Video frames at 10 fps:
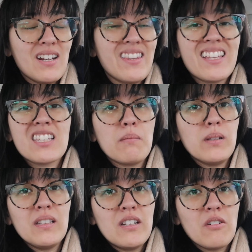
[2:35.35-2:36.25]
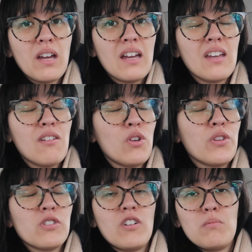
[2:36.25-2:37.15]
and that's completely okay given
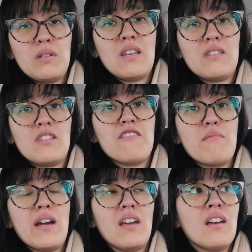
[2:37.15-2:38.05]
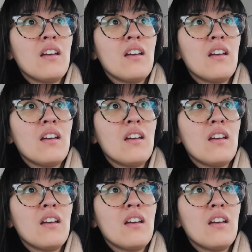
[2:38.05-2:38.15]
the circumstances of my